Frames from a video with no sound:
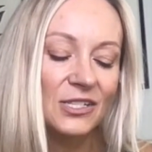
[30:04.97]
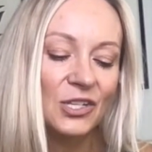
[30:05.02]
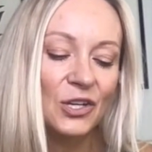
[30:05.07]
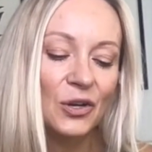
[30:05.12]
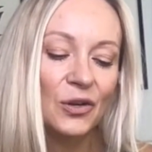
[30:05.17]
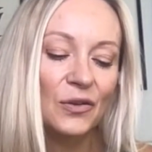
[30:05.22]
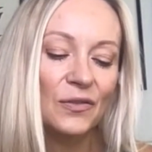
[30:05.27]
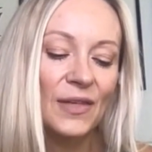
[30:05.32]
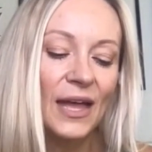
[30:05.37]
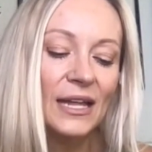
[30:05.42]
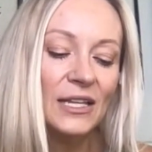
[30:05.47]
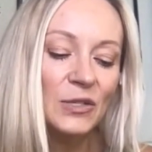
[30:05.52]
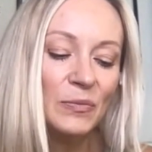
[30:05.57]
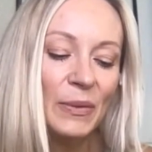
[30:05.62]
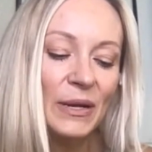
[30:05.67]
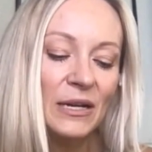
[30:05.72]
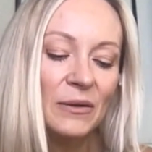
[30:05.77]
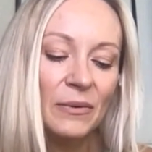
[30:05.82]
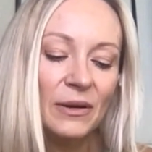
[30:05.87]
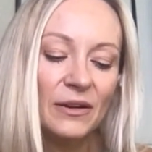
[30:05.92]
And so that's
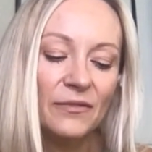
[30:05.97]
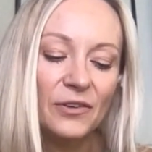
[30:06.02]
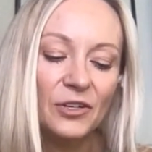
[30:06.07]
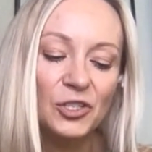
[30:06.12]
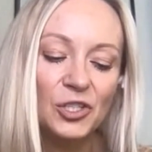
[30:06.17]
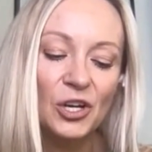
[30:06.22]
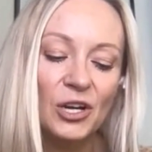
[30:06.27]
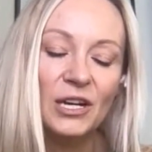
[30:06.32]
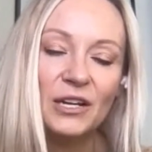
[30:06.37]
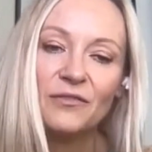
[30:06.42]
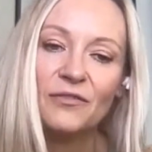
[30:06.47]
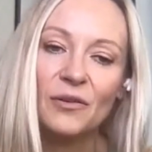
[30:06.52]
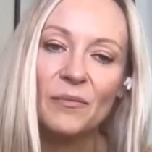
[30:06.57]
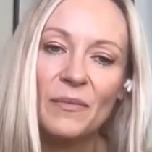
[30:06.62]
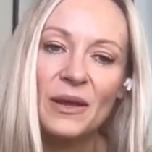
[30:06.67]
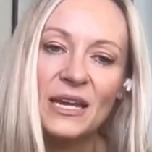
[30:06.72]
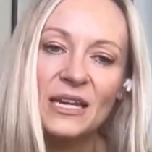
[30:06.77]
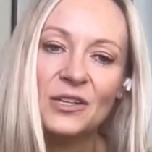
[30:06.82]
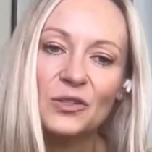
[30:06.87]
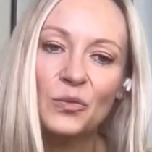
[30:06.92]
been a bit of a journey for
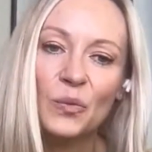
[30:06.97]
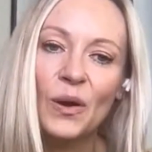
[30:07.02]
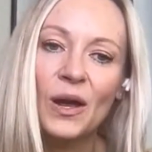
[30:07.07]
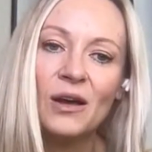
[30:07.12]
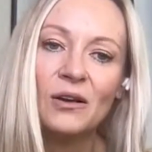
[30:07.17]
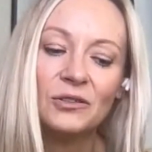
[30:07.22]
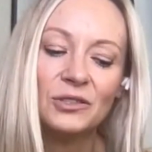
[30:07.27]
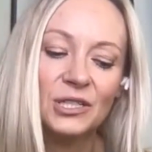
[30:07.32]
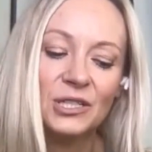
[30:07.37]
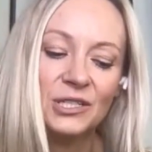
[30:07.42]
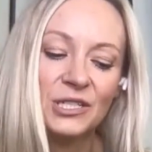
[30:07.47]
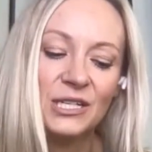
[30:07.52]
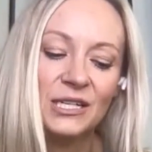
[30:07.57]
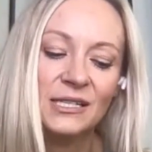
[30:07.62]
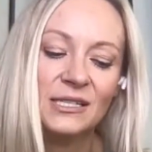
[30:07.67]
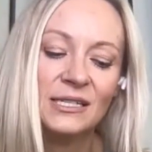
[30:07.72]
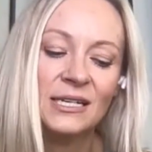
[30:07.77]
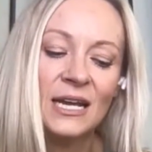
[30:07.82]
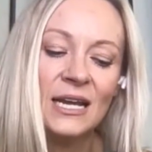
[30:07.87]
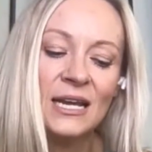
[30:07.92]
me as well, to
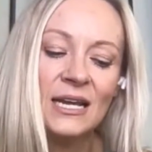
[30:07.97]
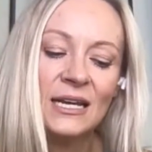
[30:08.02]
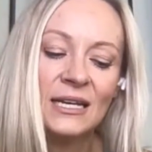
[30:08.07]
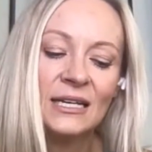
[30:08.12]
just,